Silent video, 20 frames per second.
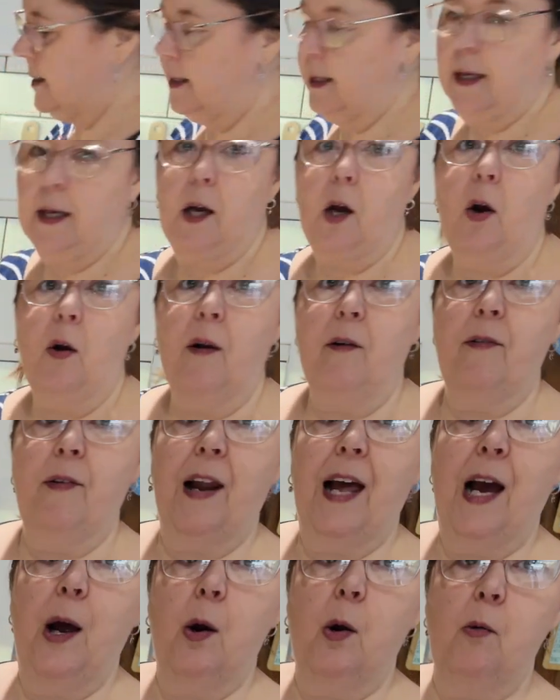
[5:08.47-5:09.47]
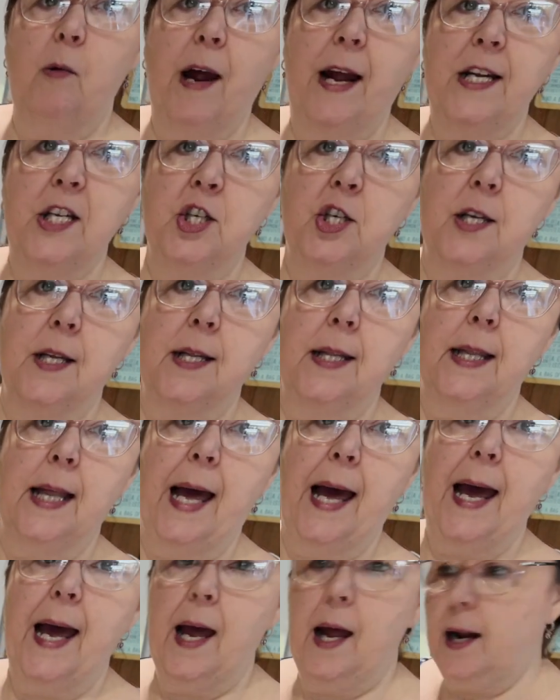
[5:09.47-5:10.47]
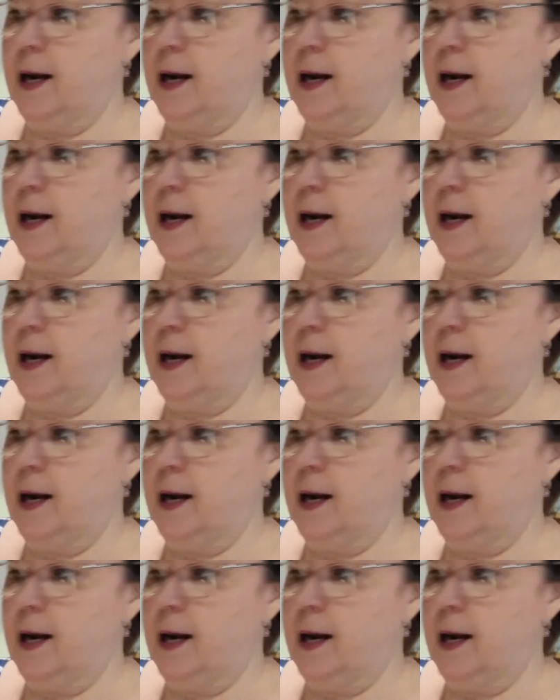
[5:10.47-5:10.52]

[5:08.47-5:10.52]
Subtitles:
the cauliflower arranged in there,